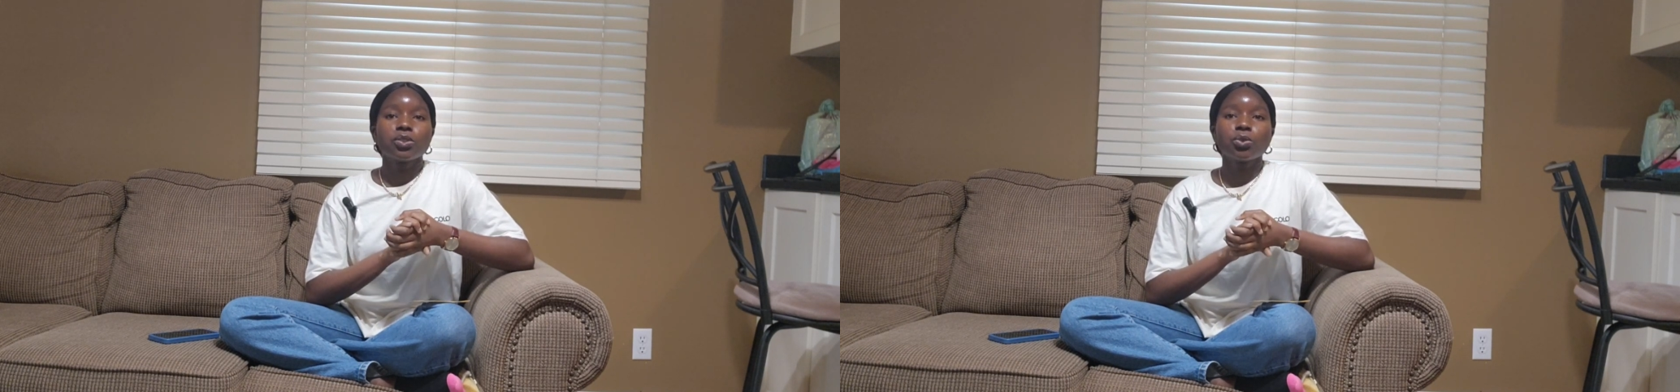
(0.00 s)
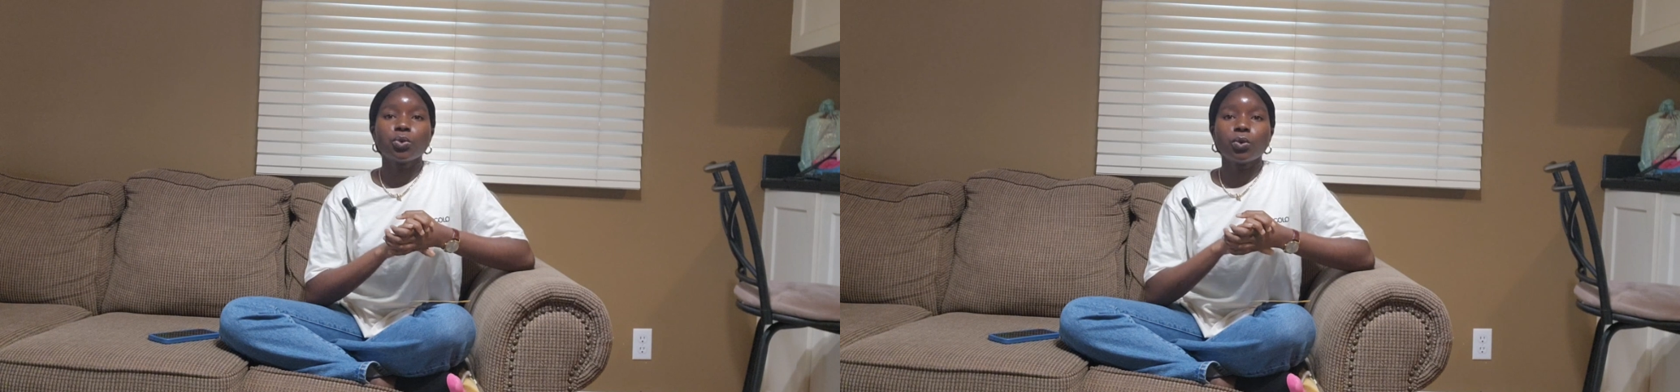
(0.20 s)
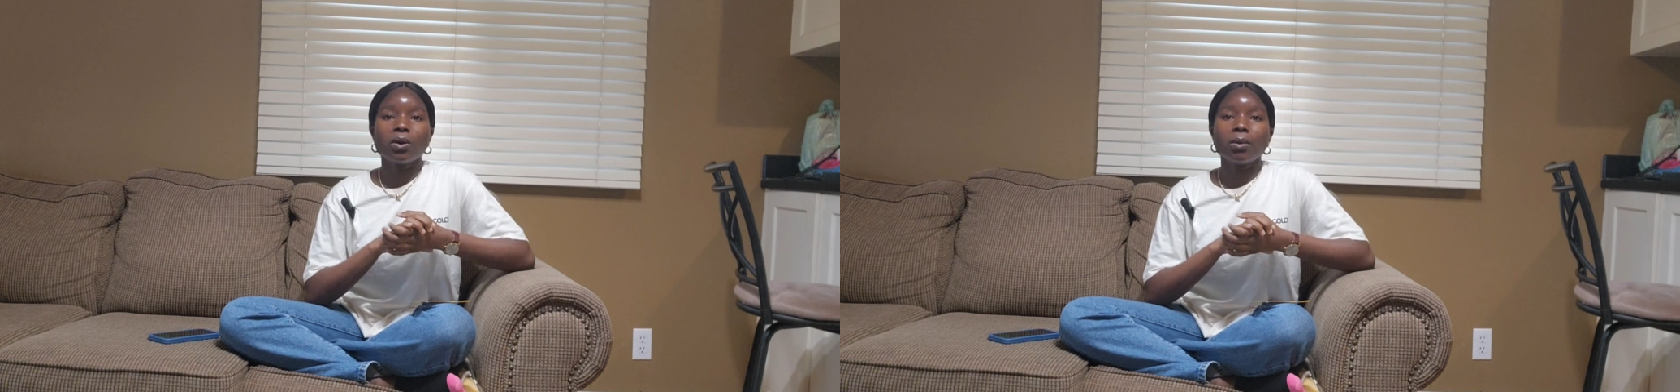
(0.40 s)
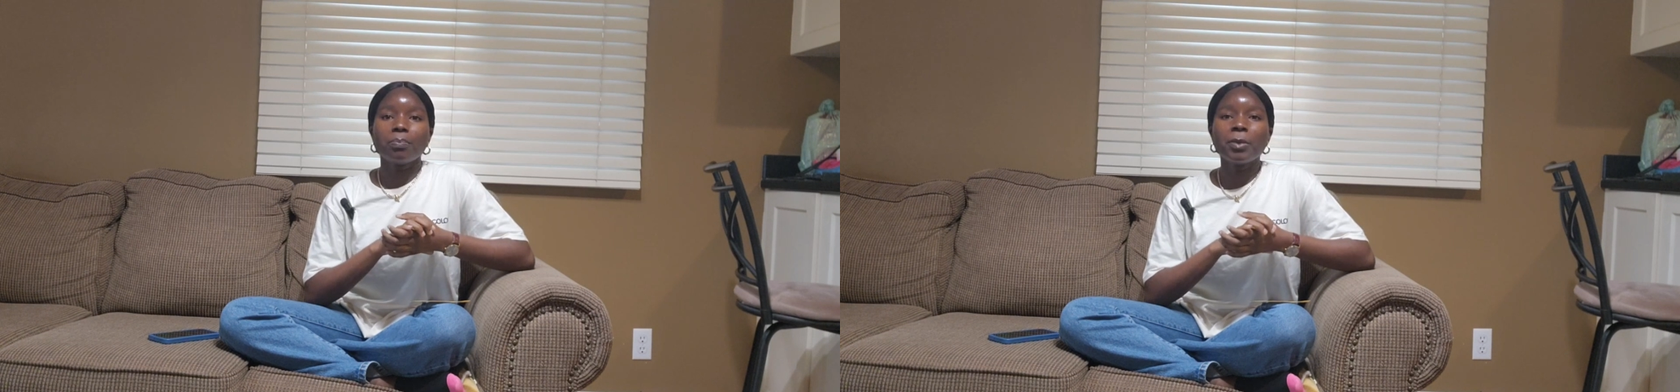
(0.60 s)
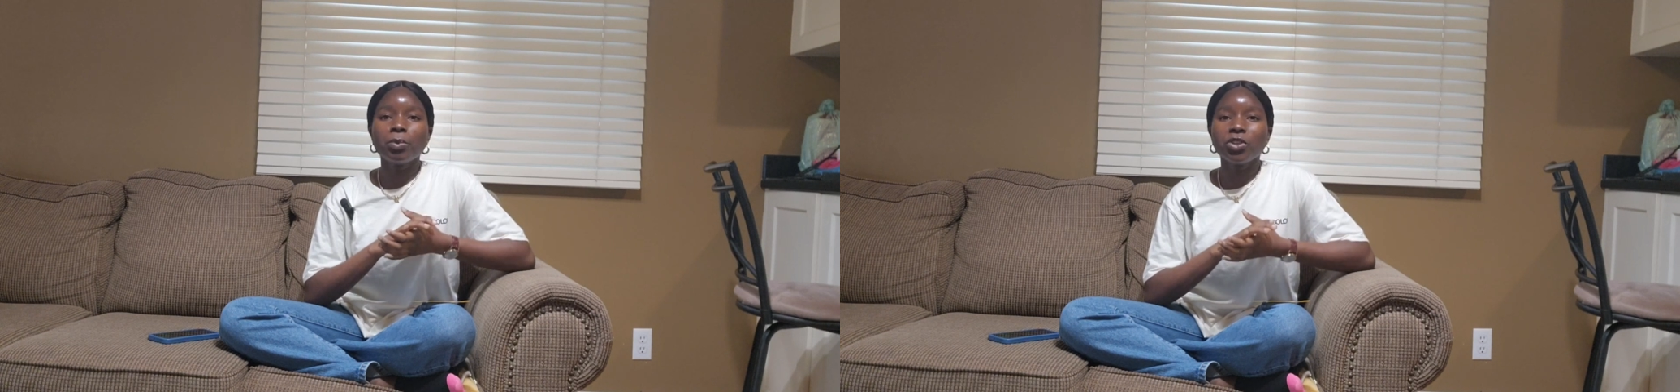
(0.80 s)
So
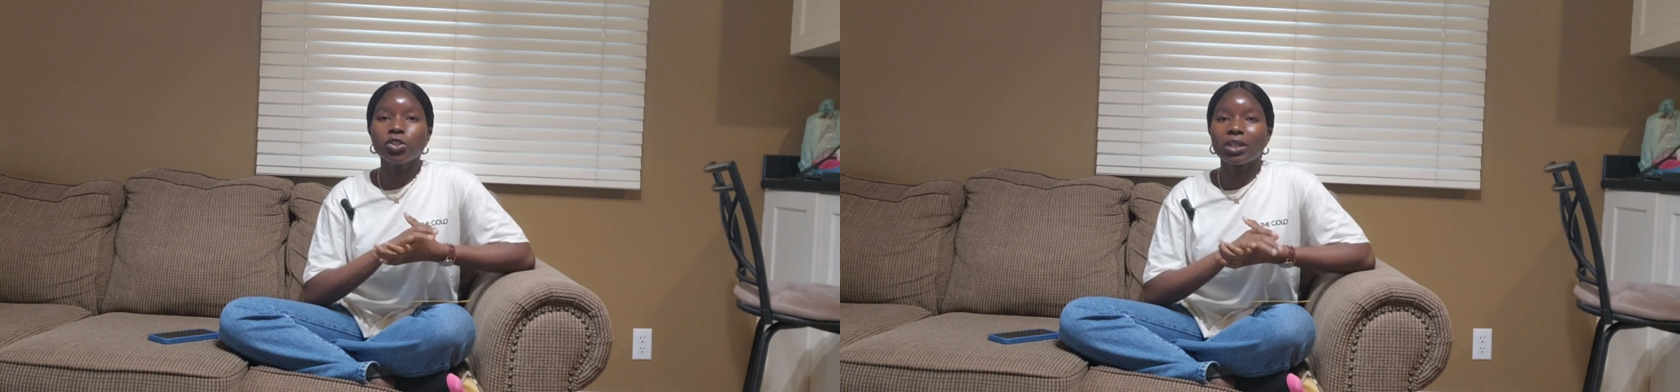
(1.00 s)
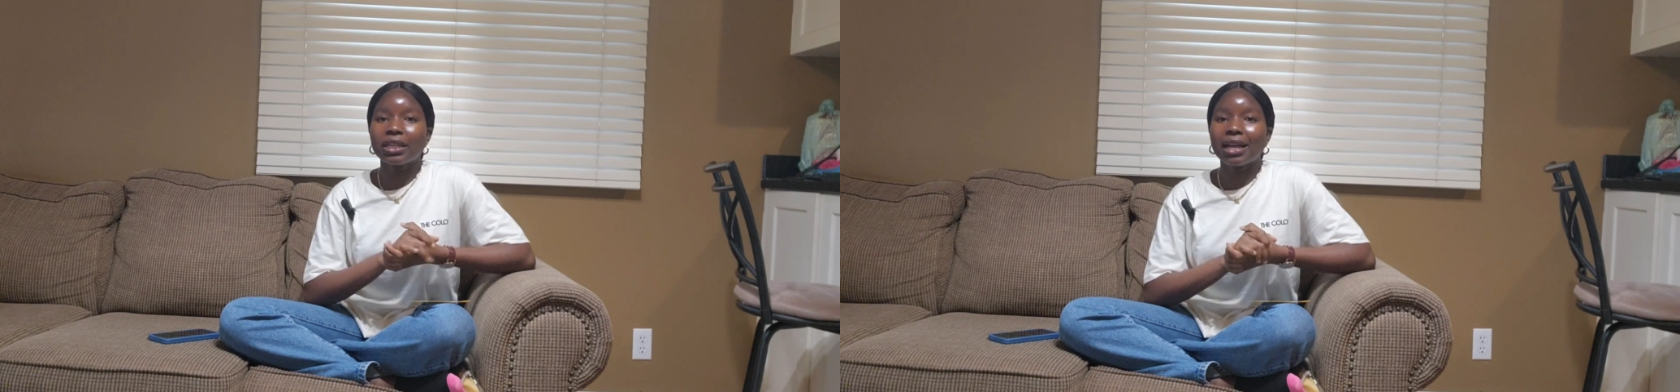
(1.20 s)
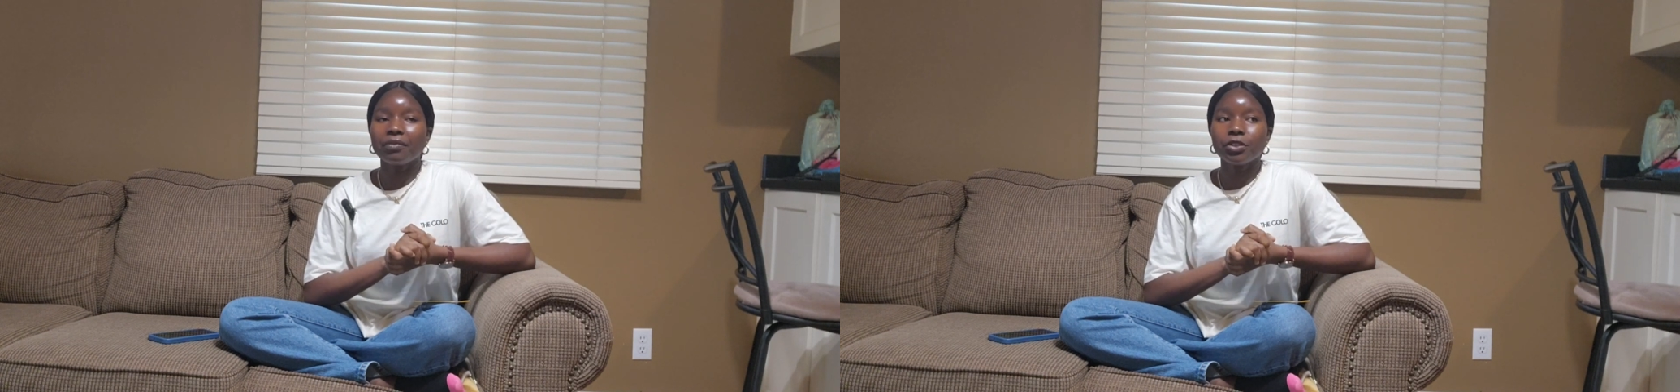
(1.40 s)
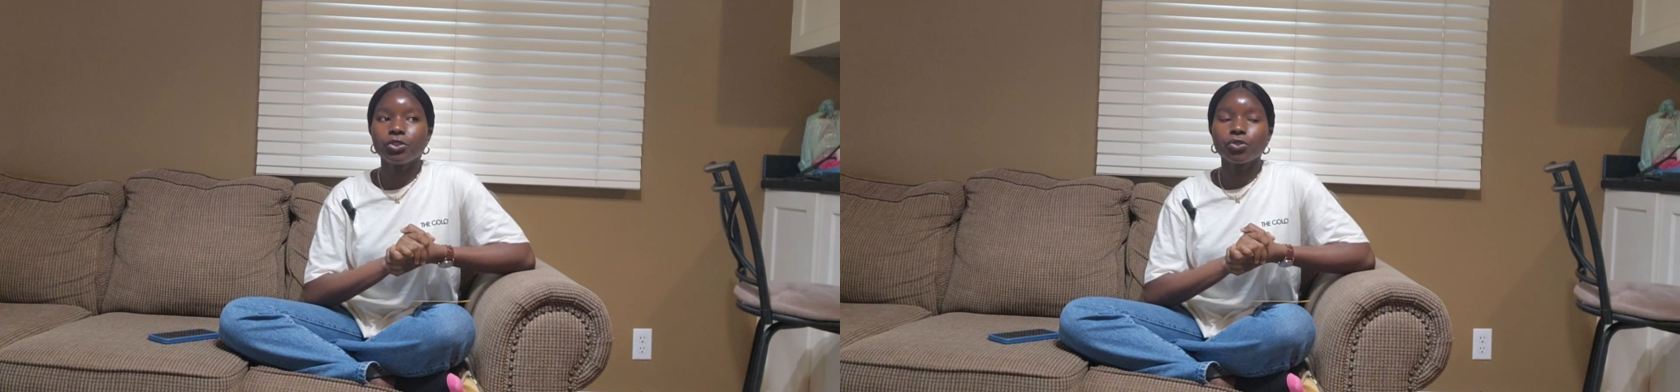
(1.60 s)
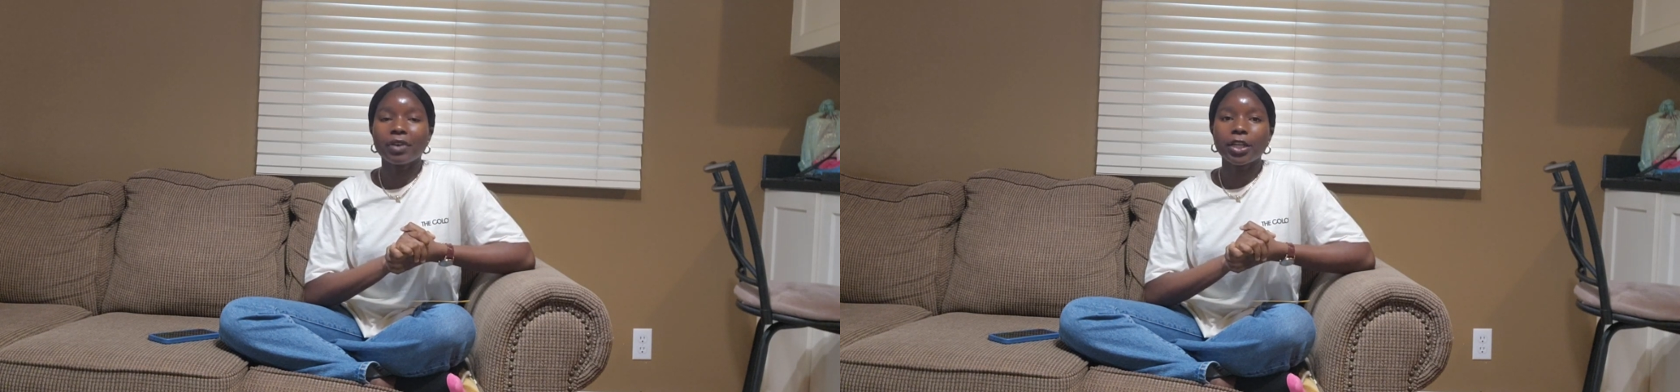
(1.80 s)
people usually have
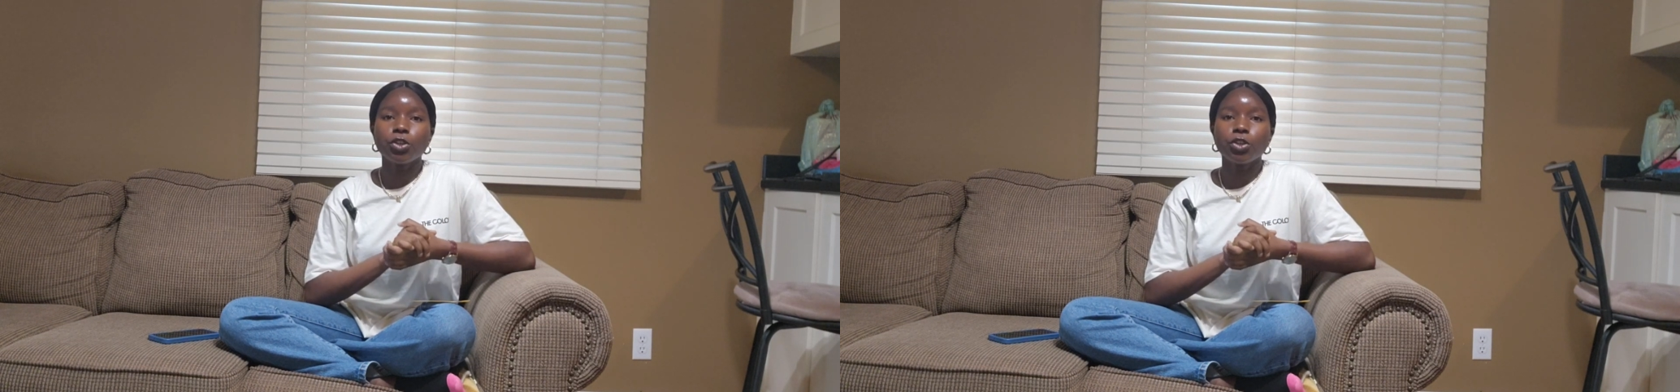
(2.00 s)
issues, right?